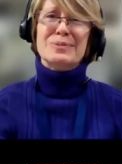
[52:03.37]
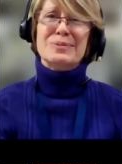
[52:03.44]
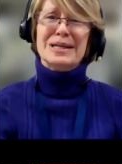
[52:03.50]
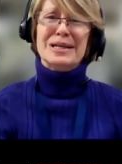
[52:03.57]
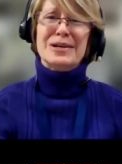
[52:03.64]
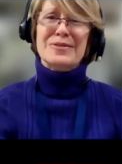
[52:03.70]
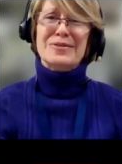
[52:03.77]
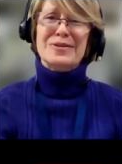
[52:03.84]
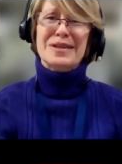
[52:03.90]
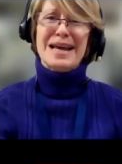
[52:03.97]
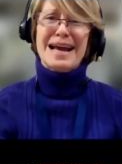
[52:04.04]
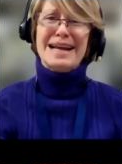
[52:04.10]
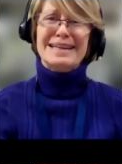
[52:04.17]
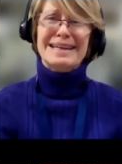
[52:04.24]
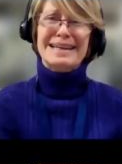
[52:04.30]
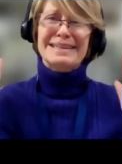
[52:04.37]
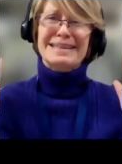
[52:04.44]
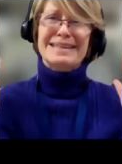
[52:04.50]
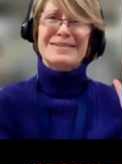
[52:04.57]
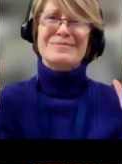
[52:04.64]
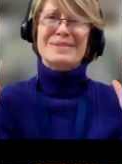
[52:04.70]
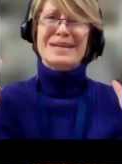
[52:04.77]
want to hear for that? Can you
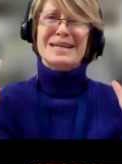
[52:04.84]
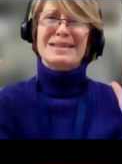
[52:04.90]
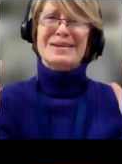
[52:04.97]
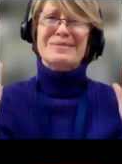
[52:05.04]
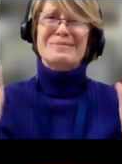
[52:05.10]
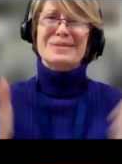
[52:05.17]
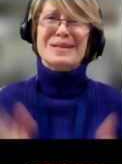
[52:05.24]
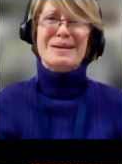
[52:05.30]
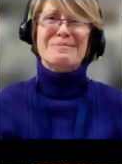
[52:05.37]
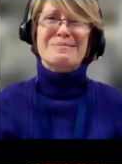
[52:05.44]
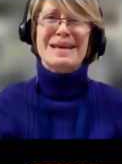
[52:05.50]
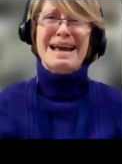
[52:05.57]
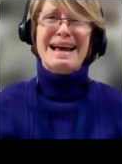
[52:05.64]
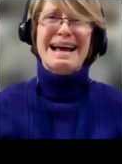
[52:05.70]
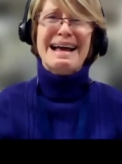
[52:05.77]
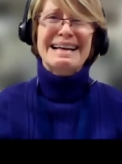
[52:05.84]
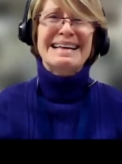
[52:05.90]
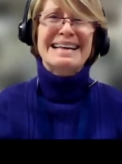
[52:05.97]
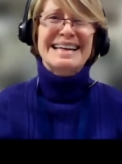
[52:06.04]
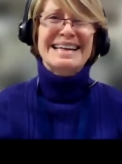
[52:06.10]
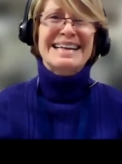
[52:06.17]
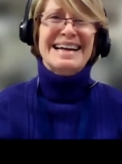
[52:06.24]
give me a thumbs up? Yeah.
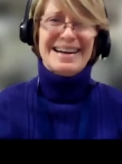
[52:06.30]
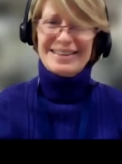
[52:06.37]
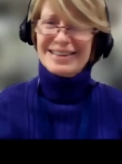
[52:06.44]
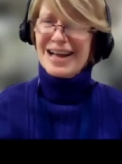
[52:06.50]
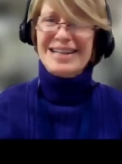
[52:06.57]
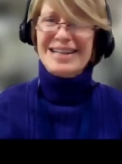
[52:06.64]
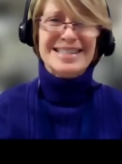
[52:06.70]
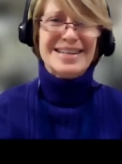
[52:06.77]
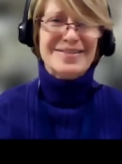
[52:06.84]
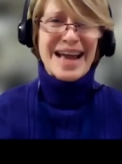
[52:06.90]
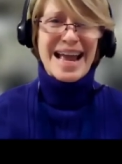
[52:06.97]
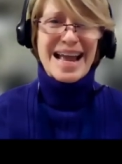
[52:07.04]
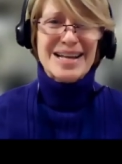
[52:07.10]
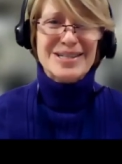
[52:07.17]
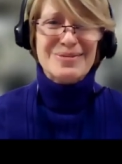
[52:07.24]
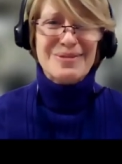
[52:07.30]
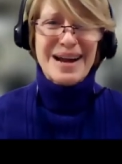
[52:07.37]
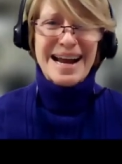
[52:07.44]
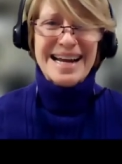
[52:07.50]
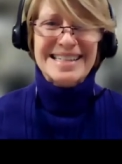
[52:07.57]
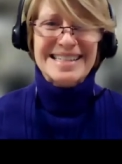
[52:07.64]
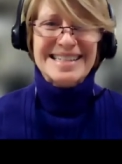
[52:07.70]
Uh, lots of hands
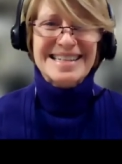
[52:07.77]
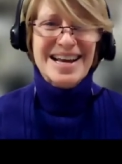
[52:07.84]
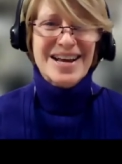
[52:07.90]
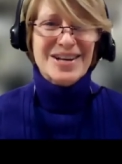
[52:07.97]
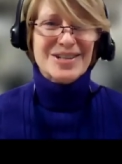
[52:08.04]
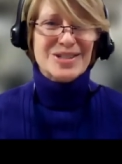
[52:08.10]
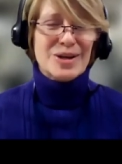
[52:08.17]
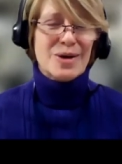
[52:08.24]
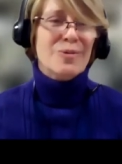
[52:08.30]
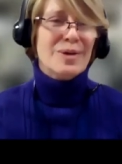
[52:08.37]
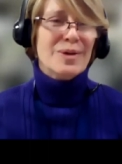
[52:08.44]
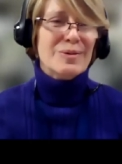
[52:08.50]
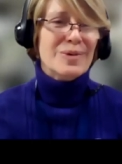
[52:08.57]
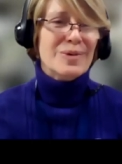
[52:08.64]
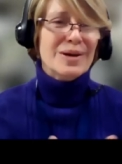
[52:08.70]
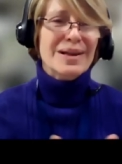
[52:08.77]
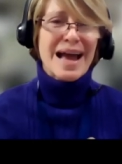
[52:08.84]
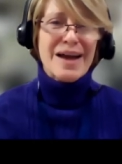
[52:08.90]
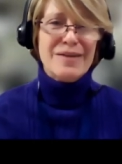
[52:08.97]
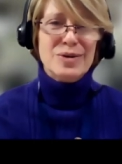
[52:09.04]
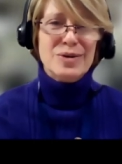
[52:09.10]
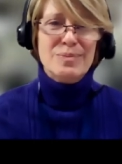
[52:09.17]
raised. So we will
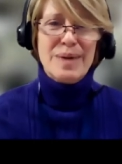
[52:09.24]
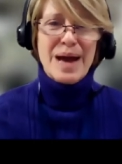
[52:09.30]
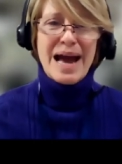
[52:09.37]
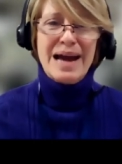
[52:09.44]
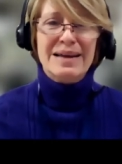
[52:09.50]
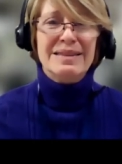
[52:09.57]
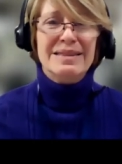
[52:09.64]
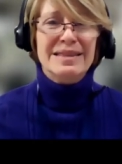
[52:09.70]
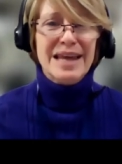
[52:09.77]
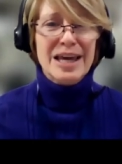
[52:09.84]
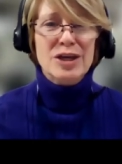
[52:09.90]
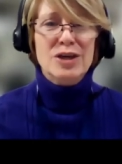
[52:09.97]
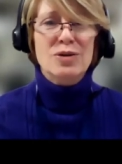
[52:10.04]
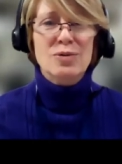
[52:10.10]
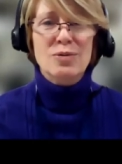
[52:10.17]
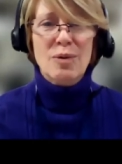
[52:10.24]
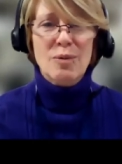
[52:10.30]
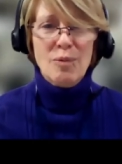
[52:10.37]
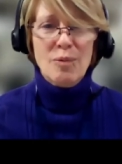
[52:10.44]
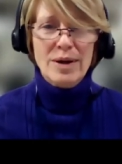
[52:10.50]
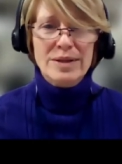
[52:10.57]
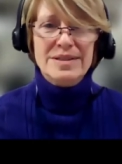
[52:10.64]
have you back. Thank you
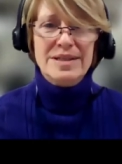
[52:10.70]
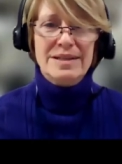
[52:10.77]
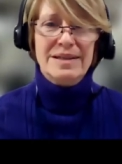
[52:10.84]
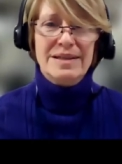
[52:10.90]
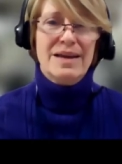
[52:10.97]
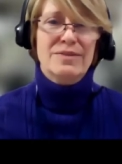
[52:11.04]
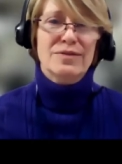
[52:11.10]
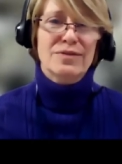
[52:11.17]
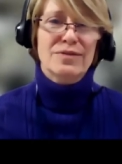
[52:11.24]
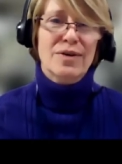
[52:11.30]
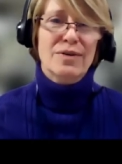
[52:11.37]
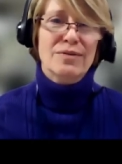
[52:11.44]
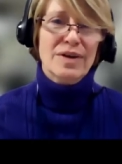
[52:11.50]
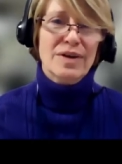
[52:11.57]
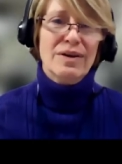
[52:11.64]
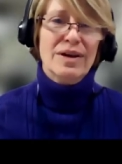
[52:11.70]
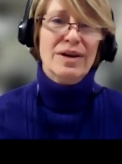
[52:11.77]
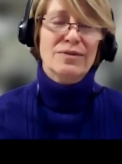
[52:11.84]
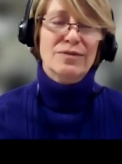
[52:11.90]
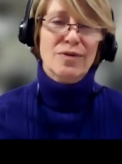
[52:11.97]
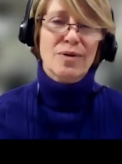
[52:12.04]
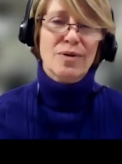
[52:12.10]
once again for a very
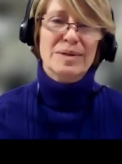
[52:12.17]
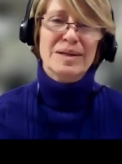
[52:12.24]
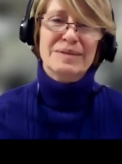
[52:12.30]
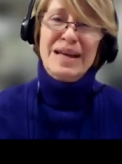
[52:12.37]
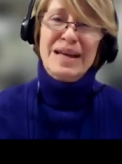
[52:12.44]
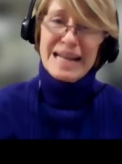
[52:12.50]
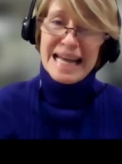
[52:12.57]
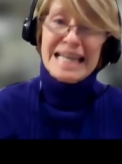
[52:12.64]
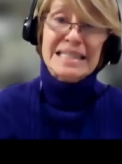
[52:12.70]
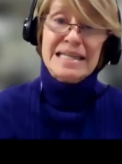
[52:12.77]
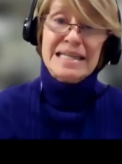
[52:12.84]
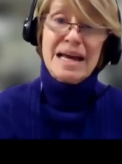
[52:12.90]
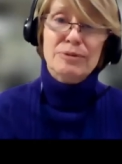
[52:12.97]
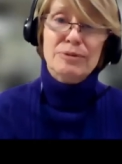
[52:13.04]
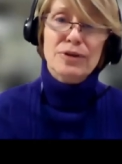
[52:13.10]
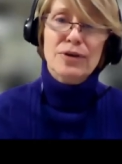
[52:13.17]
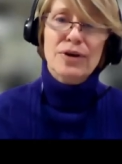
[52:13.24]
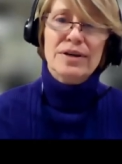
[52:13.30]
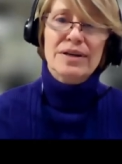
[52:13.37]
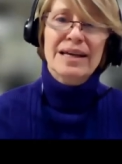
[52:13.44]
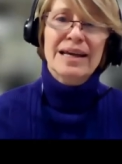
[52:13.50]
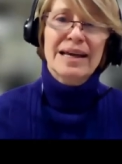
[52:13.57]
informative and in depth
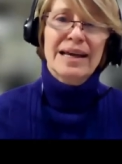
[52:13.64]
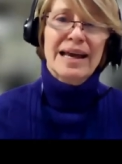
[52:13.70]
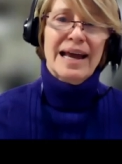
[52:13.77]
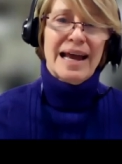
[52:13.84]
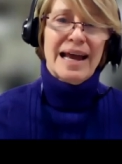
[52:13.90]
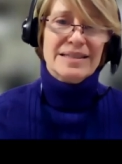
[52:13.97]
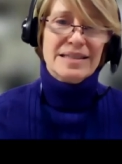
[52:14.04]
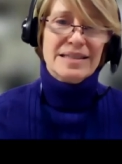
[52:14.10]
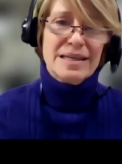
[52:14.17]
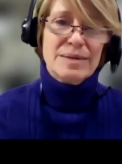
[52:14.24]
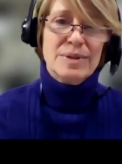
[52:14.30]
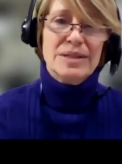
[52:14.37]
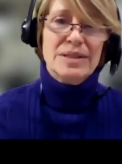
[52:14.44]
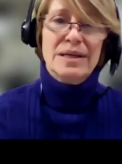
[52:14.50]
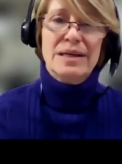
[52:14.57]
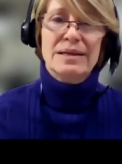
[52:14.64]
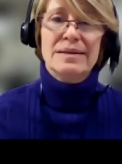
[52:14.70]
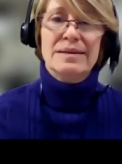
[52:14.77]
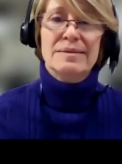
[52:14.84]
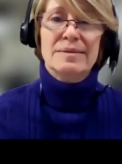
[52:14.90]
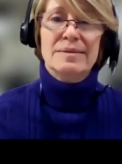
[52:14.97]
look at CBD,